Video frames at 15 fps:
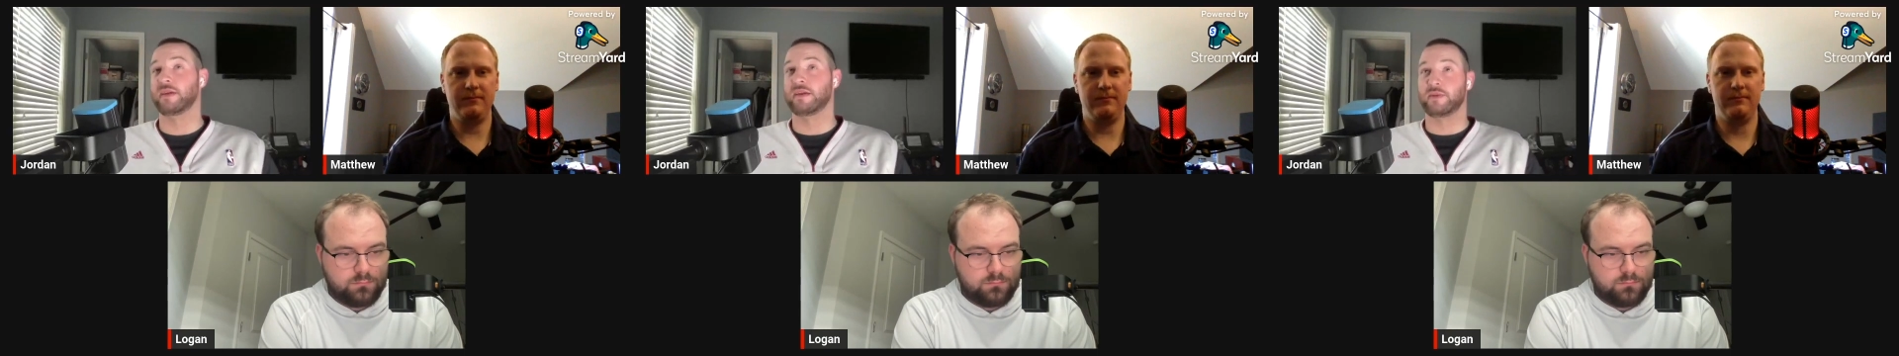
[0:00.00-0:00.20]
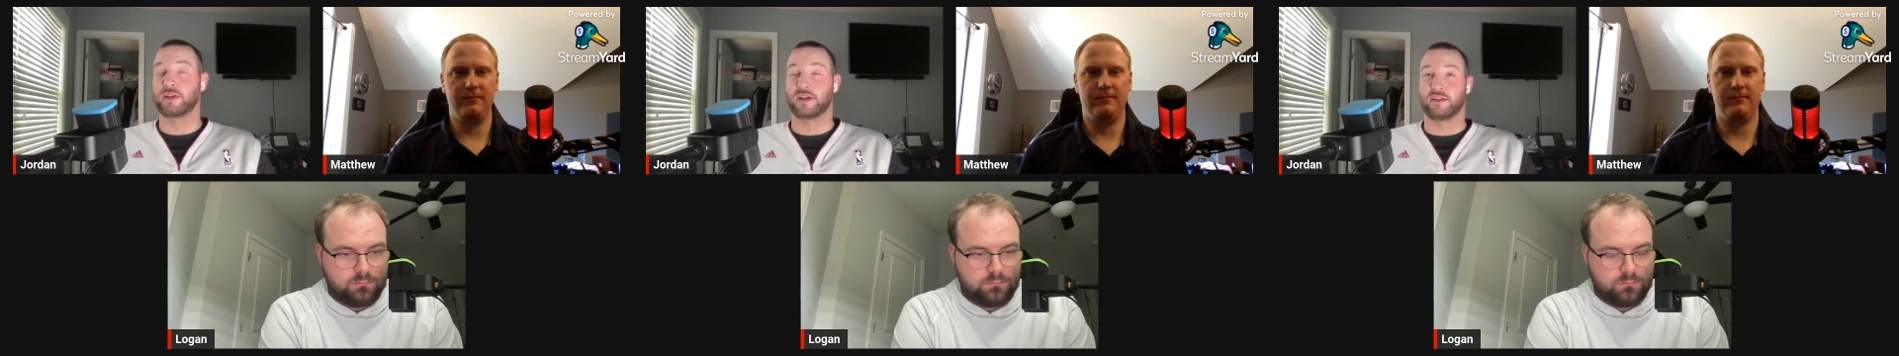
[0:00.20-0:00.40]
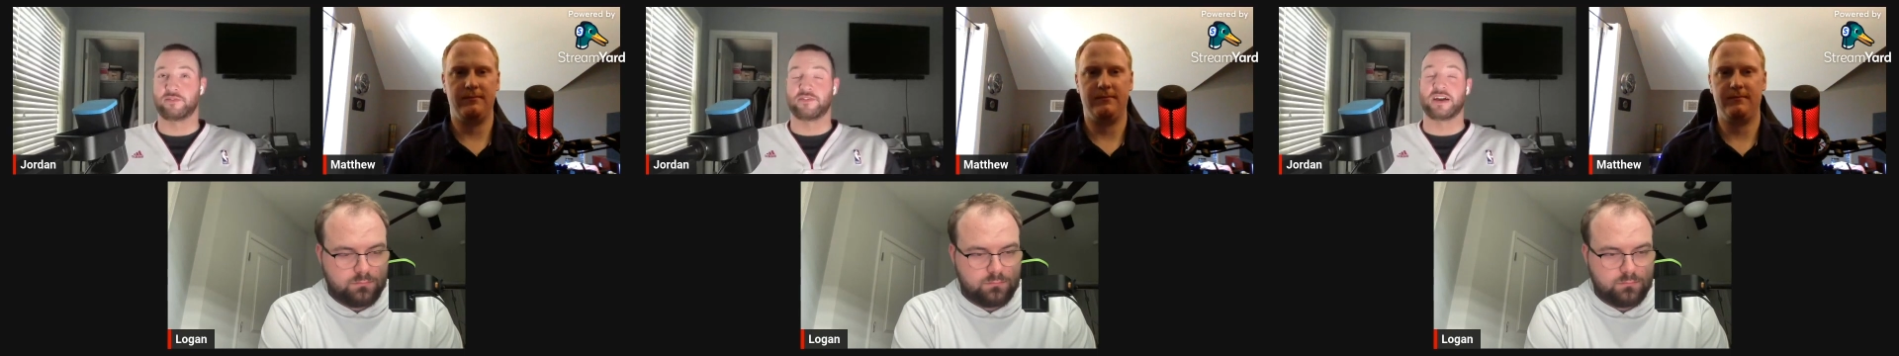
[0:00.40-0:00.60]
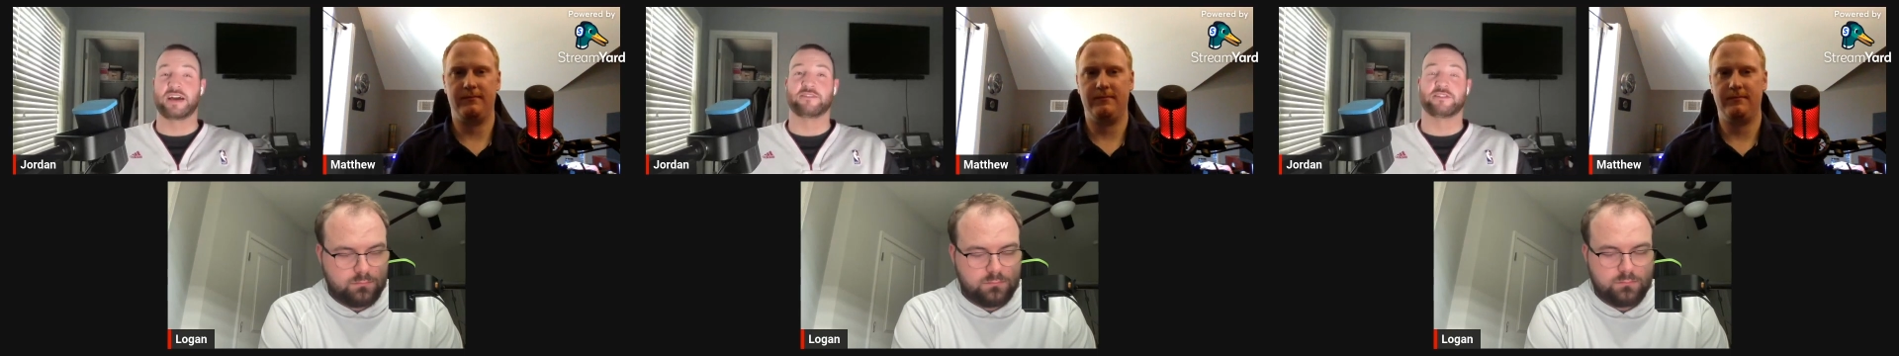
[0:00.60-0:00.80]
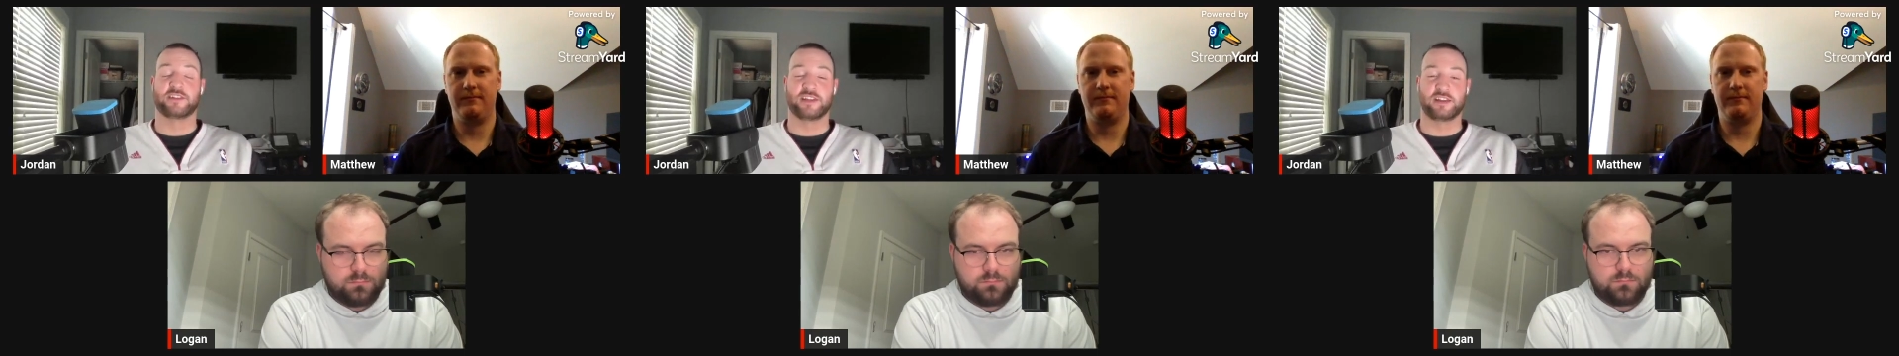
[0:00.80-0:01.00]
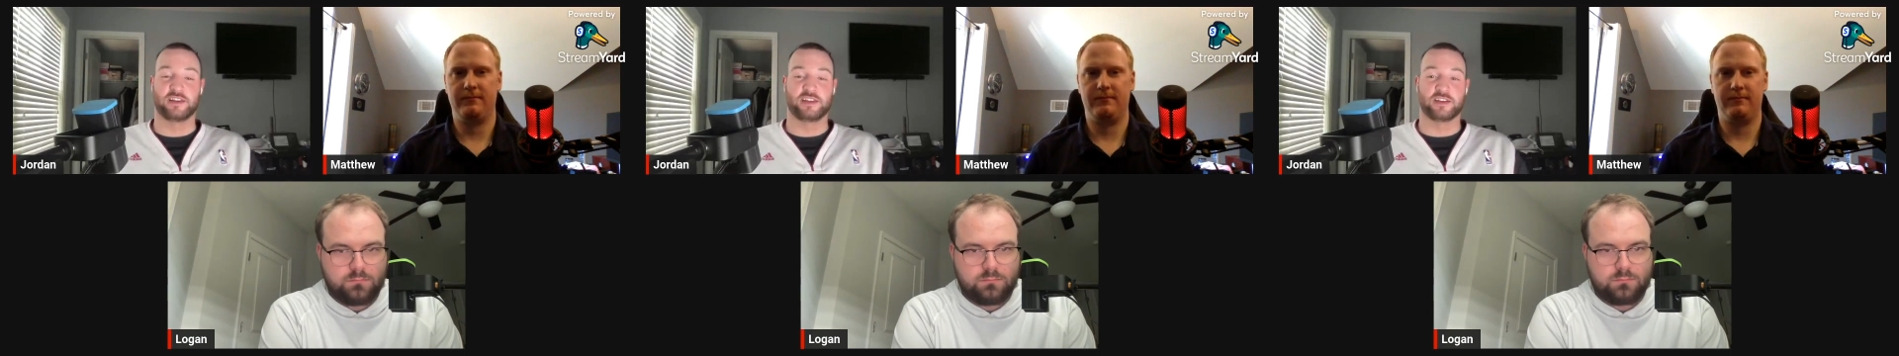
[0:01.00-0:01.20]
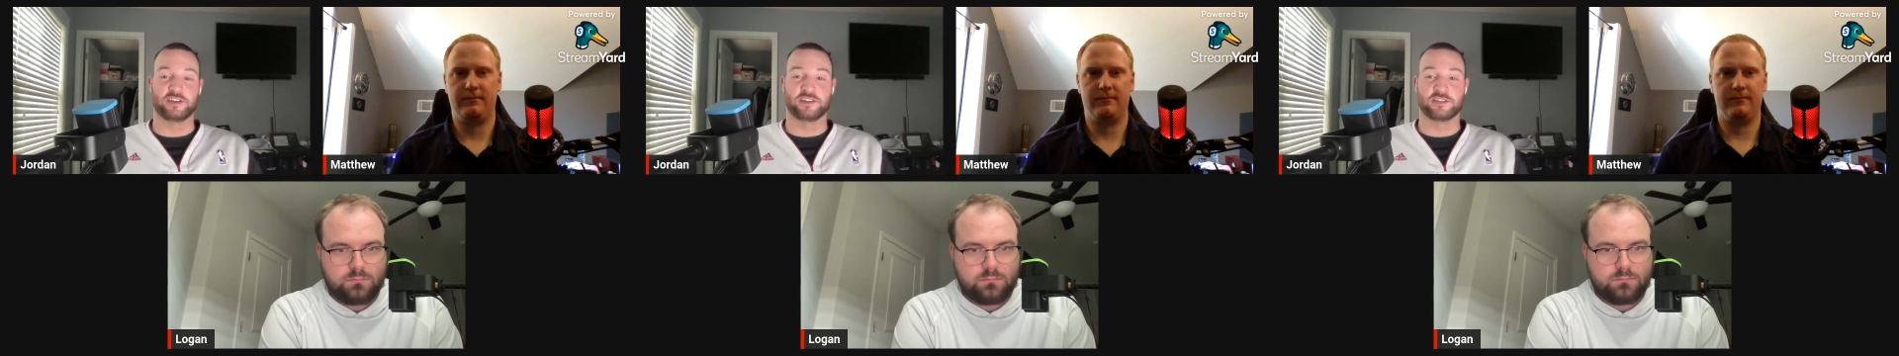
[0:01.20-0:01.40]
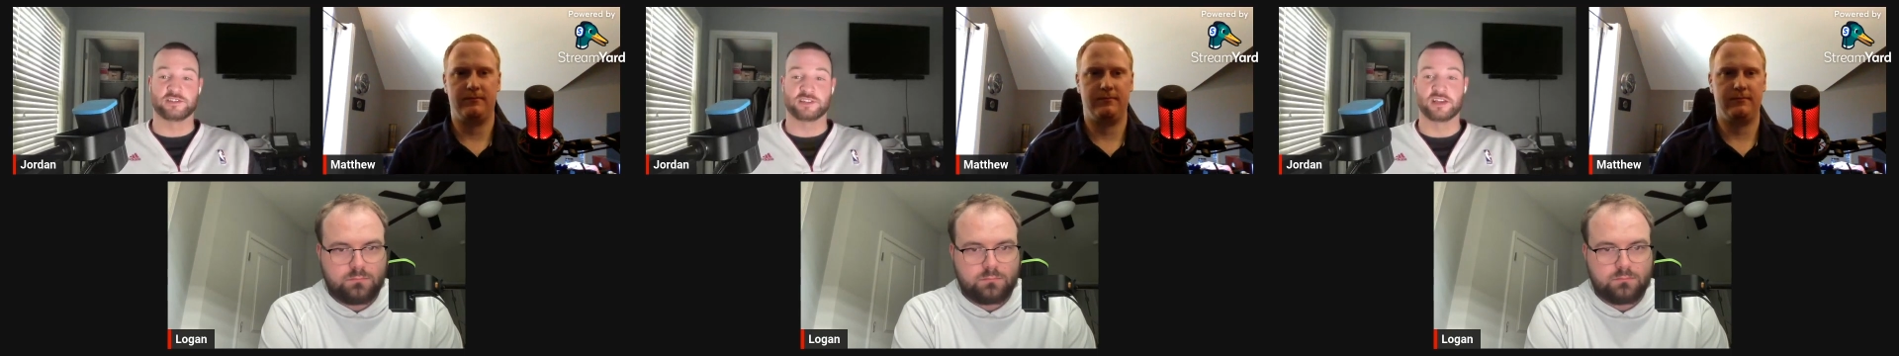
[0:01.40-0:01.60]
Speaker 1: maybe like 5 to 10
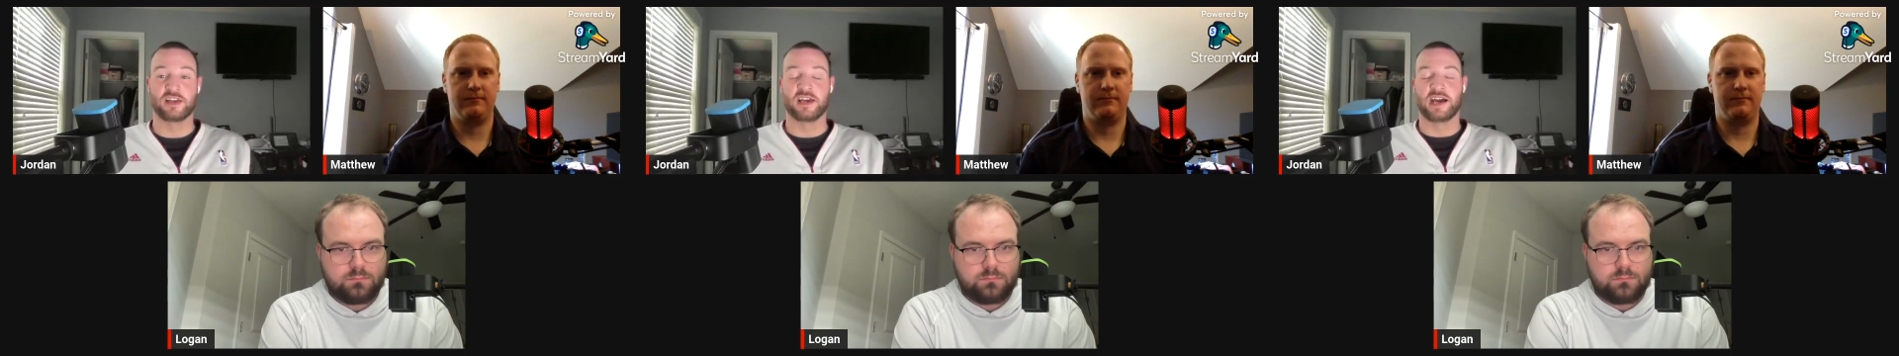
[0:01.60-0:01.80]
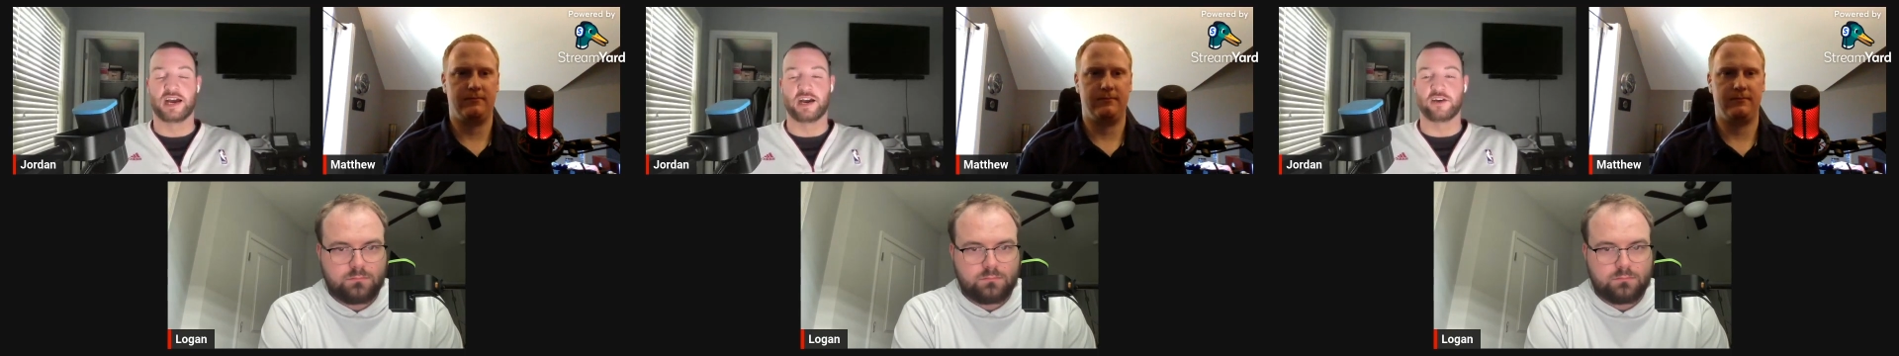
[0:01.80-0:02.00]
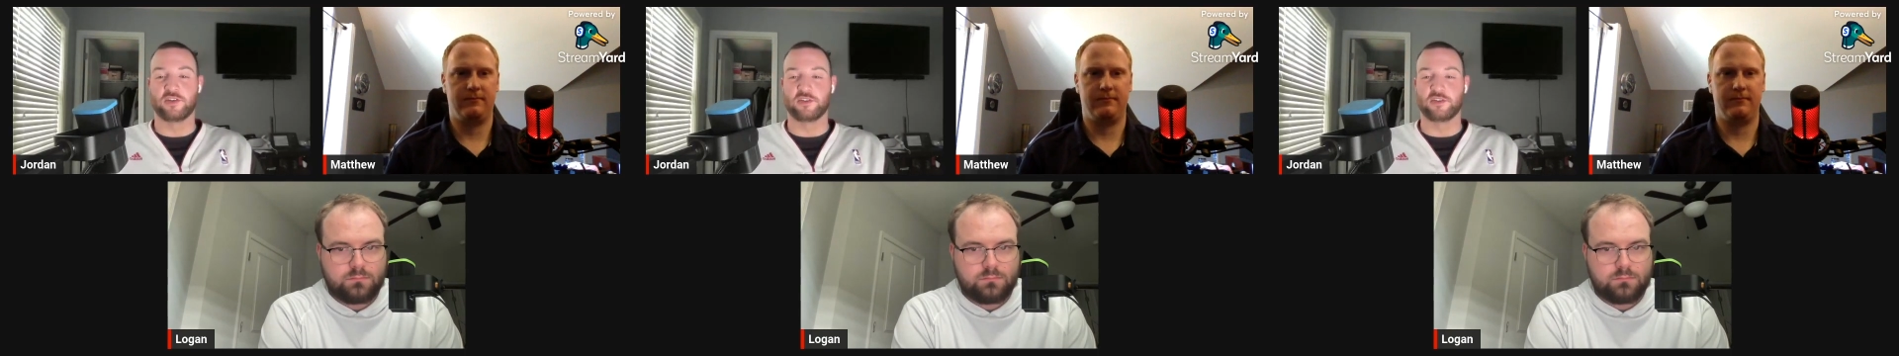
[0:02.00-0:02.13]
years, I